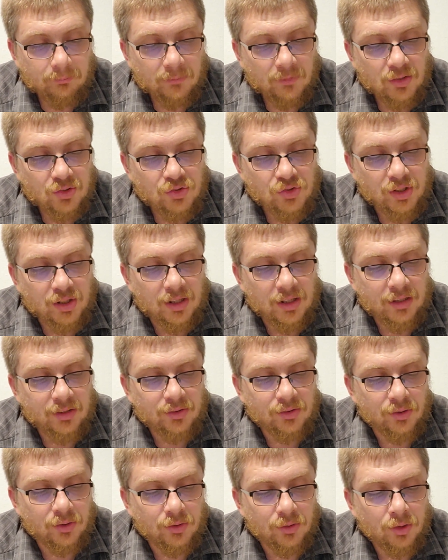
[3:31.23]
She
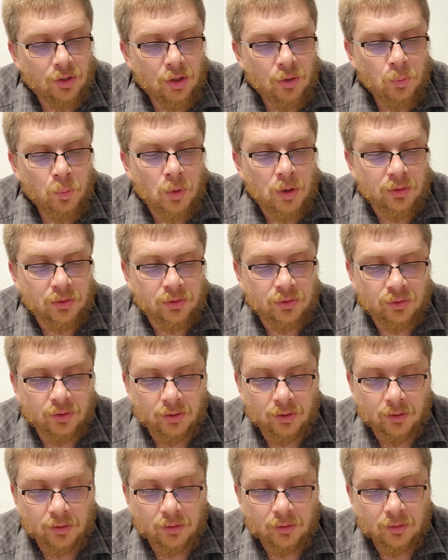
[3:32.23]
answered, "No one,
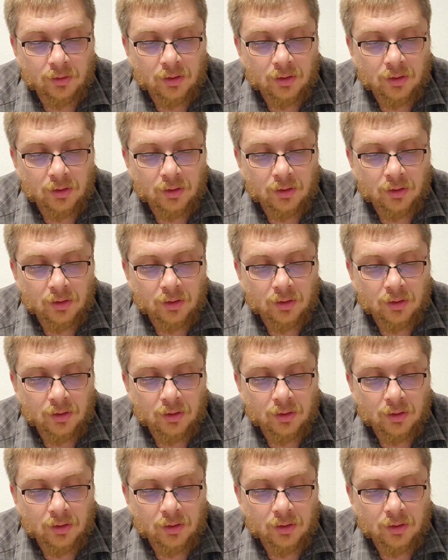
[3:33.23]
sir."